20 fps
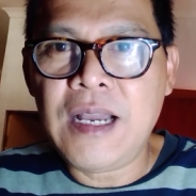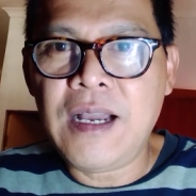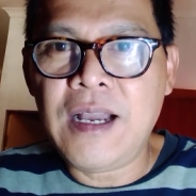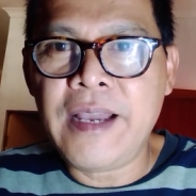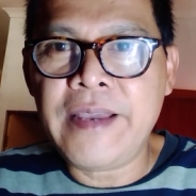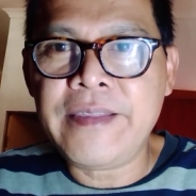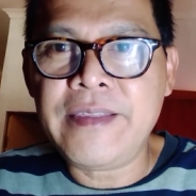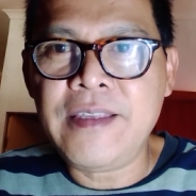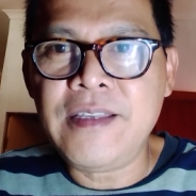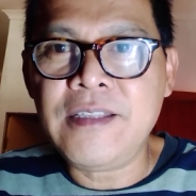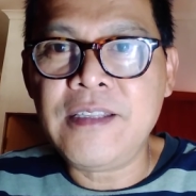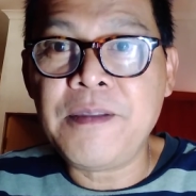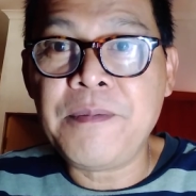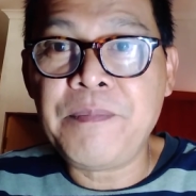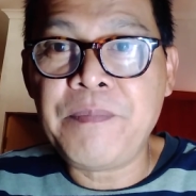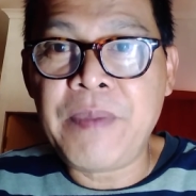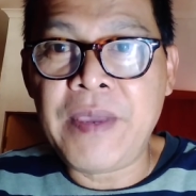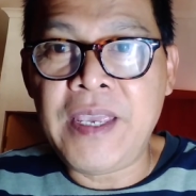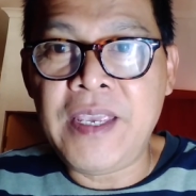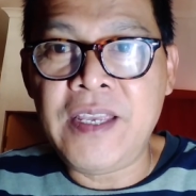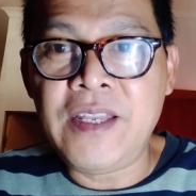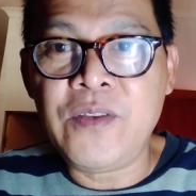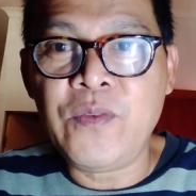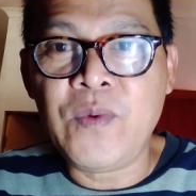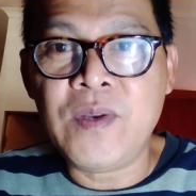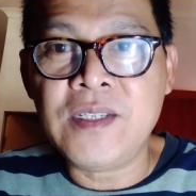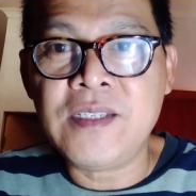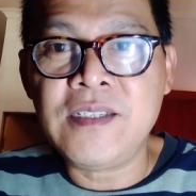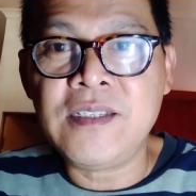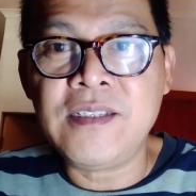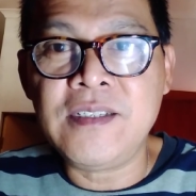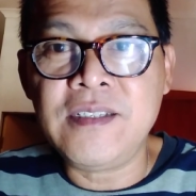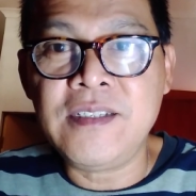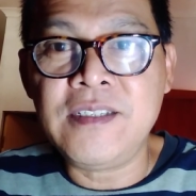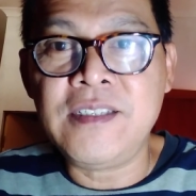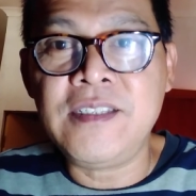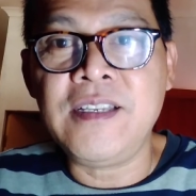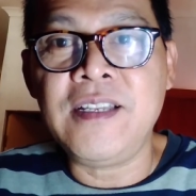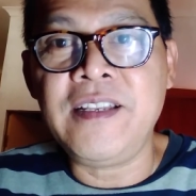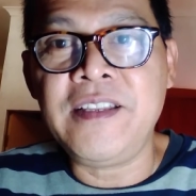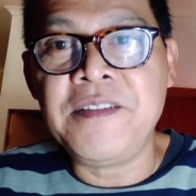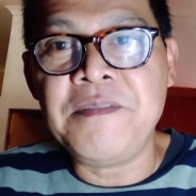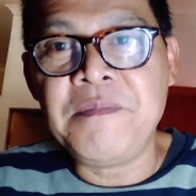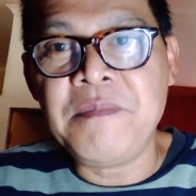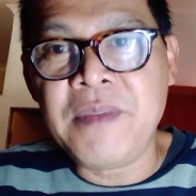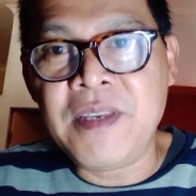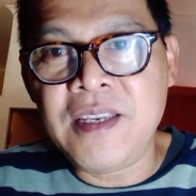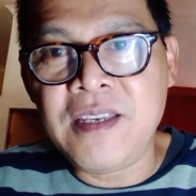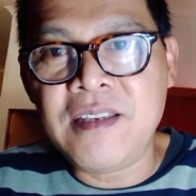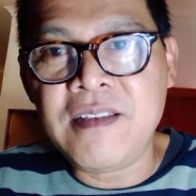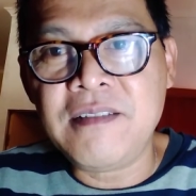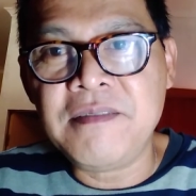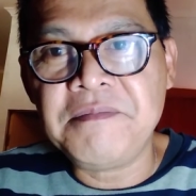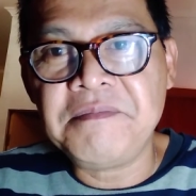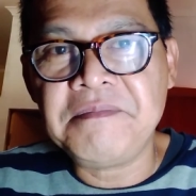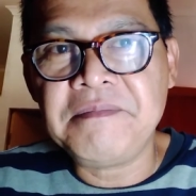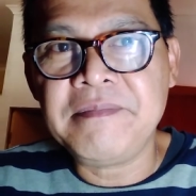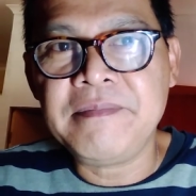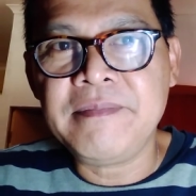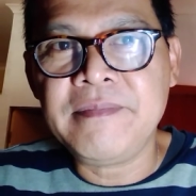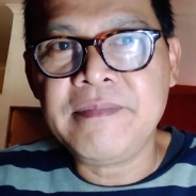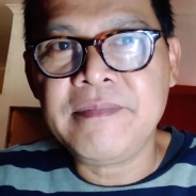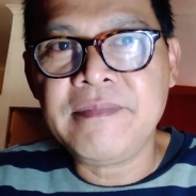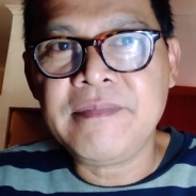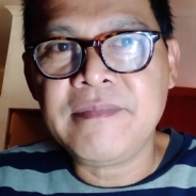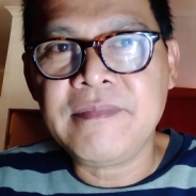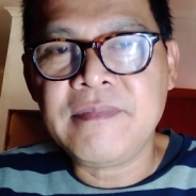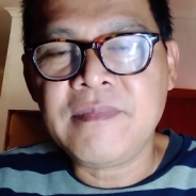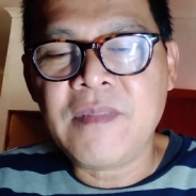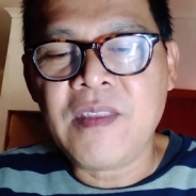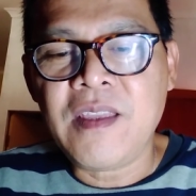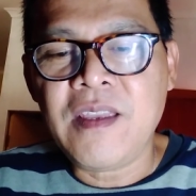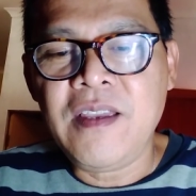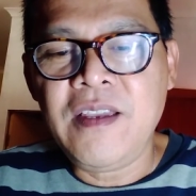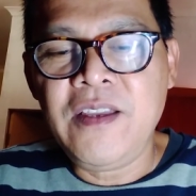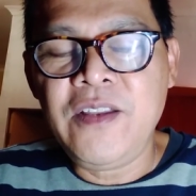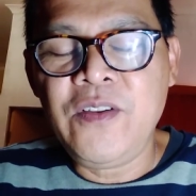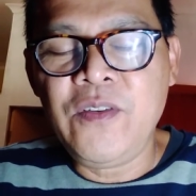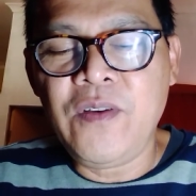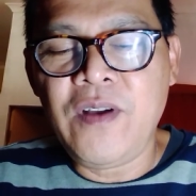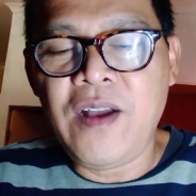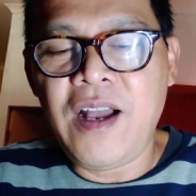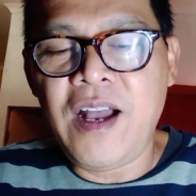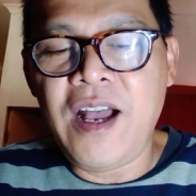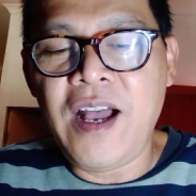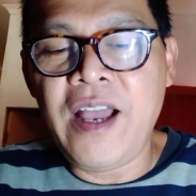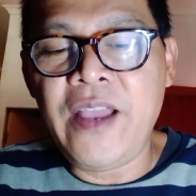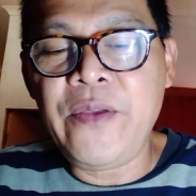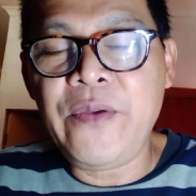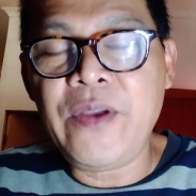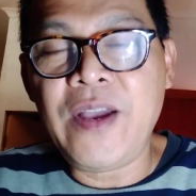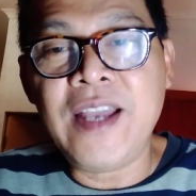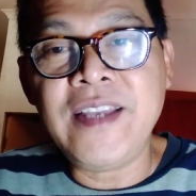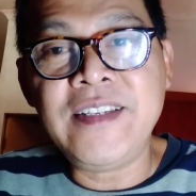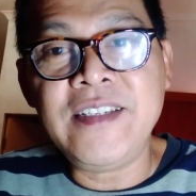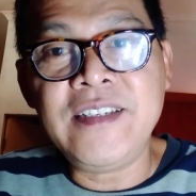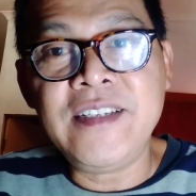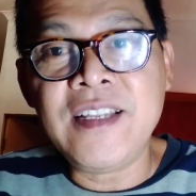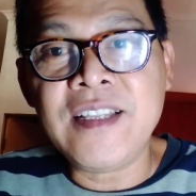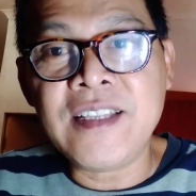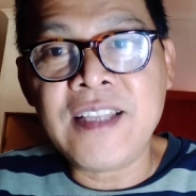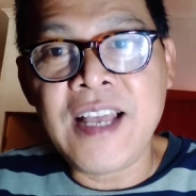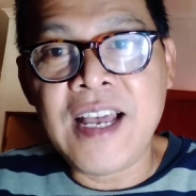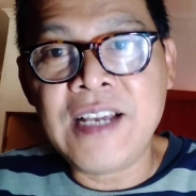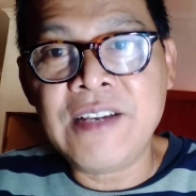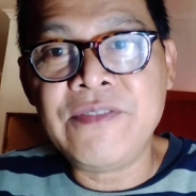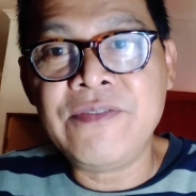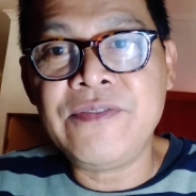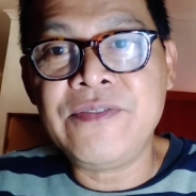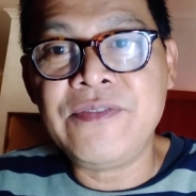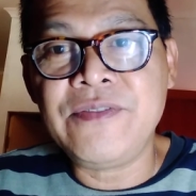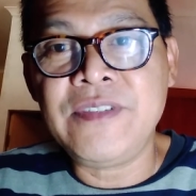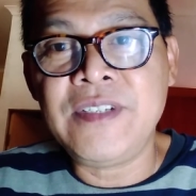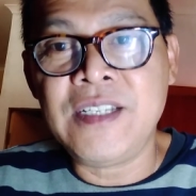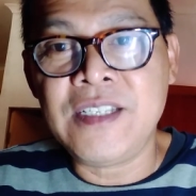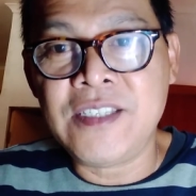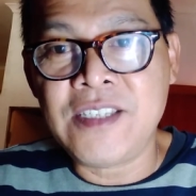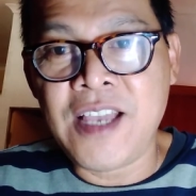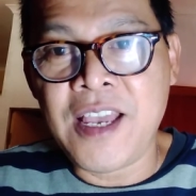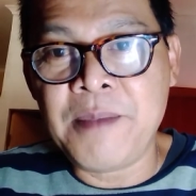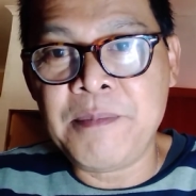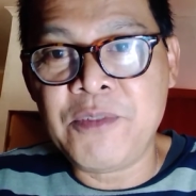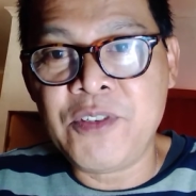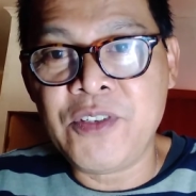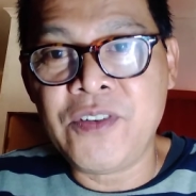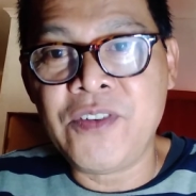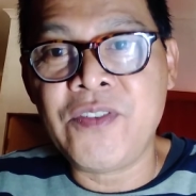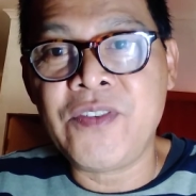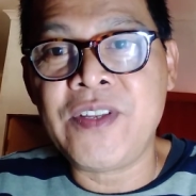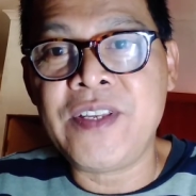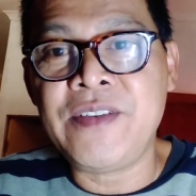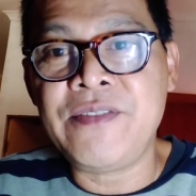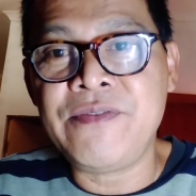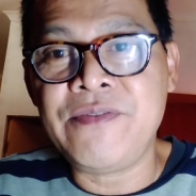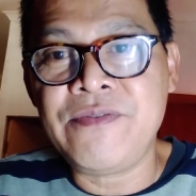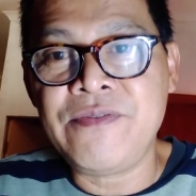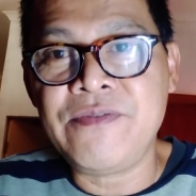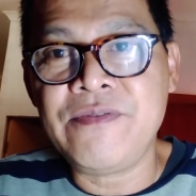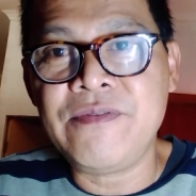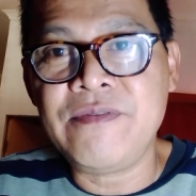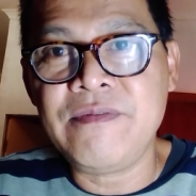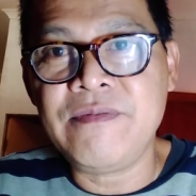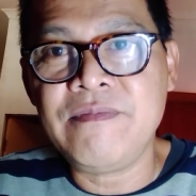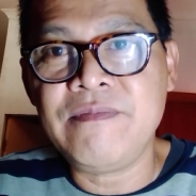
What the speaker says: I think the pain was still in me. No, I did not have the time to grieve.